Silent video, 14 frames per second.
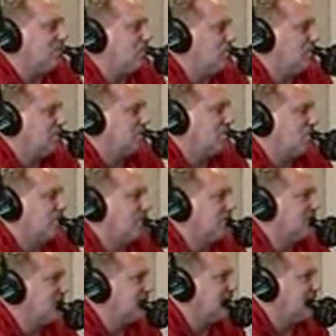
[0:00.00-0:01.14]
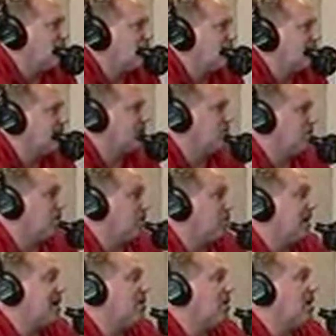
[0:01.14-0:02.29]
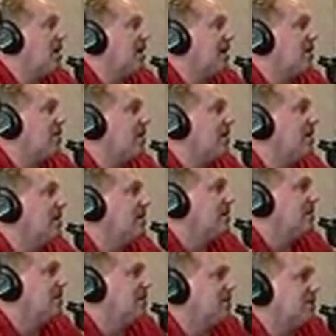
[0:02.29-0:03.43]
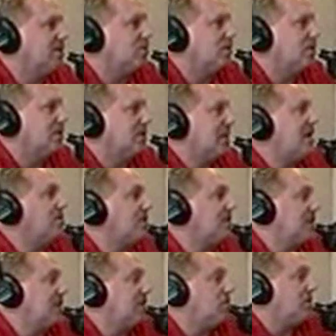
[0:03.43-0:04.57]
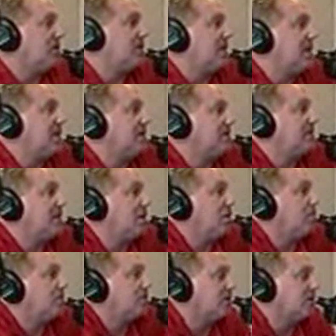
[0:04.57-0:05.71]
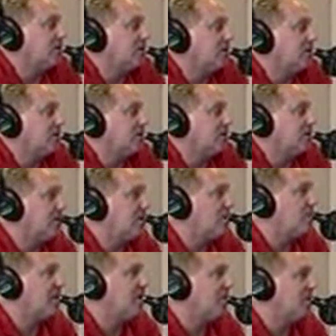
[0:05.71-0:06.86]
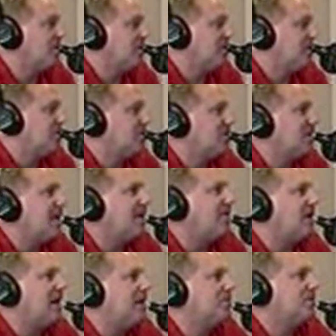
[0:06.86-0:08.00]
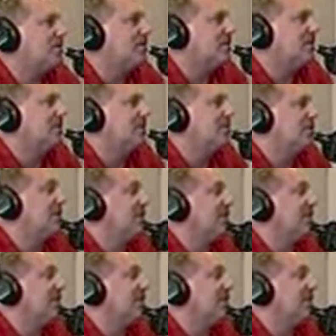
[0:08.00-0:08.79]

one's called USDA where you're in an outlying area. Another one is the house key, where the state helps contribute to your down payment. So there's a lot of options, and you